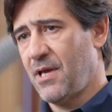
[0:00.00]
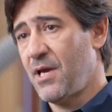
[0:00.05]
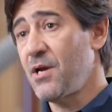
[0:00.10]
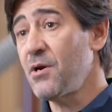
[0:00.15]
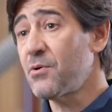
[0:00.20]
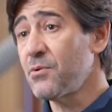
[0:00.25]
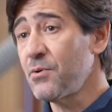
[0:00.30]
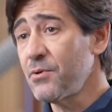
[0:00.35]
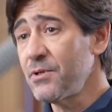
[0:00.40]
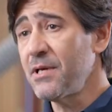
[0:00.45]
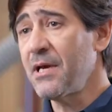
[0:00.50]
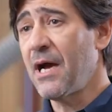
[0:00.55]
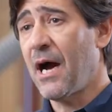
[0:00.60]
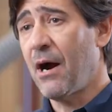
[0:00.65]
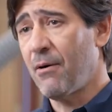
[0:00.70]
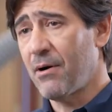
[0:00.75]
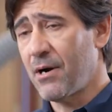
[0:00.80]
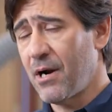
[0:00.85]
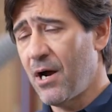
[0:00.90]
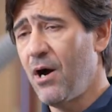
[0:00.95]
including
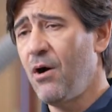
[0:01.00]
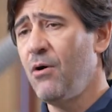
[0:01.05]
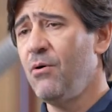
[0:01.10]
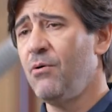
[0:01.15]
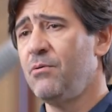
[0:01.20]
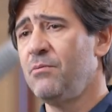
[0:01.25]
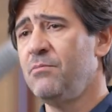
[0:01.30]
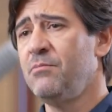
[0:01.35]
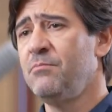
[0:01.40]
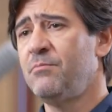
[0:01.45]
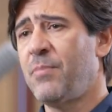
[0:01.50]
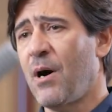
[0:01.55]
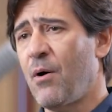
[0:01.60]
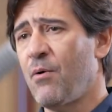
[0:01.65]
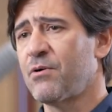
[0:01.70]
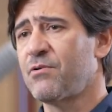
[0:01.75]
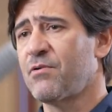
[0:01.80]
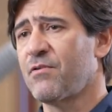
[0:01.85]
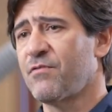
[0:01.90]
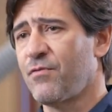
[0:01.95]
our own
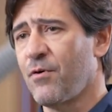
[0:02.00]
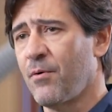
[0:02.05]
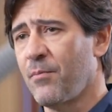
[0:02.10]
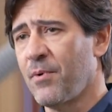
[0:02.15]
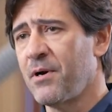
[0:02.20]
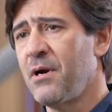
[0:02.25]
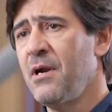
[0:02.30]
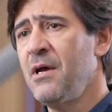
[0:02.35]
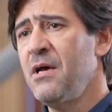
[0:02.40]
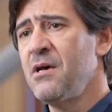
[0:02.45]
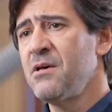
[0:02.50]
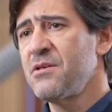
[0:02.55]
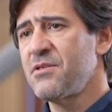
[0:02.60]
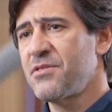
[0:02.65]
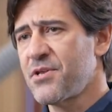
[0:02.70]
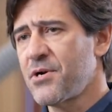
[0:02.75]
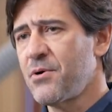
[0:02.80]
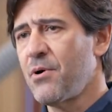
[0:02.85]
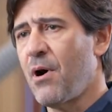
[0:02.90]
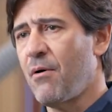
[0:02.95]
power transformer
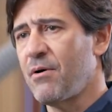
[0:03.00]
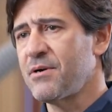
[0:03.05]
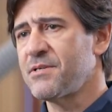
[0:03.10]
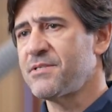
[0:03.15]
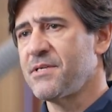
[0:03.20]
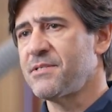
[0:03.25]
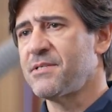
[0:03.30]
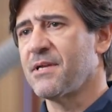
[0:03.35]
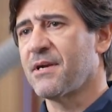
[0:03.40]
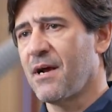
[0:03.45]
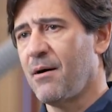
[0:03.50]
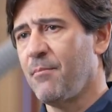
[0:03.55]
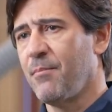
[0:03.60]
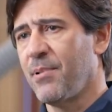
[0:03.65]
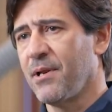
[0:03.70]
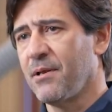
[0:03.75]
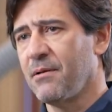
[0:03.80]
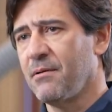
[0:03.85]
through our sister company,